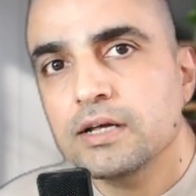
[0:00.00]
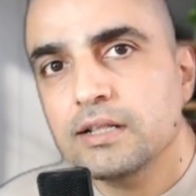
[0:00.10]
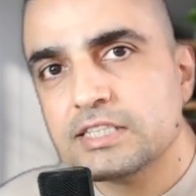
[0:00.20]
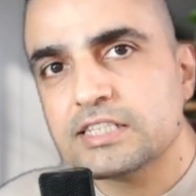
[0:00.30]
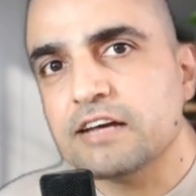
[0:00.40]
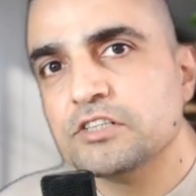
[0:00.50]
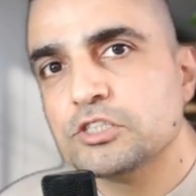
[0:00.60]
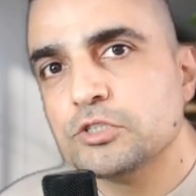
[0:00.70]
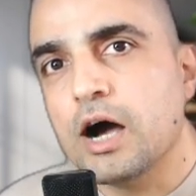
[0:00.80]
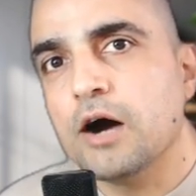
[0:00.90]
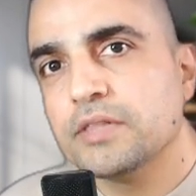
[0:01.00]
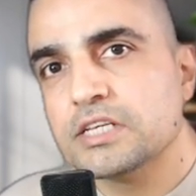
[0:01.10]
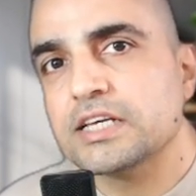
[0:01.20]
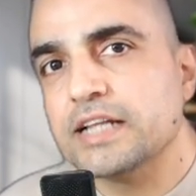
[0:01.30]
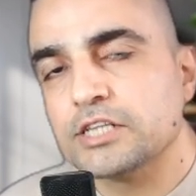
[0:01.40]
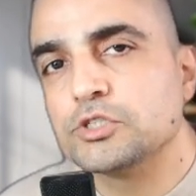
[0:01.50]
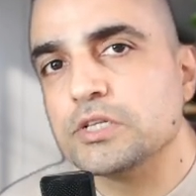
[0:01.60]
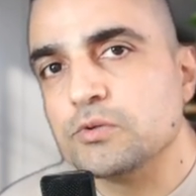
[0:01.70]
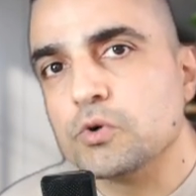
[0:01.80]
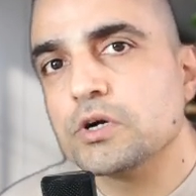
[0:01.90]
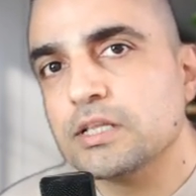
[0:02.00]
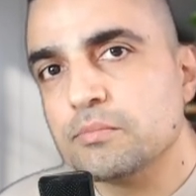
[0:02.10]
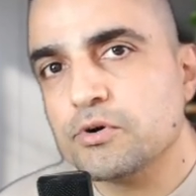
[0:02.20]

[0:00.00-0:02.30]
Let's dive into how this can actually work in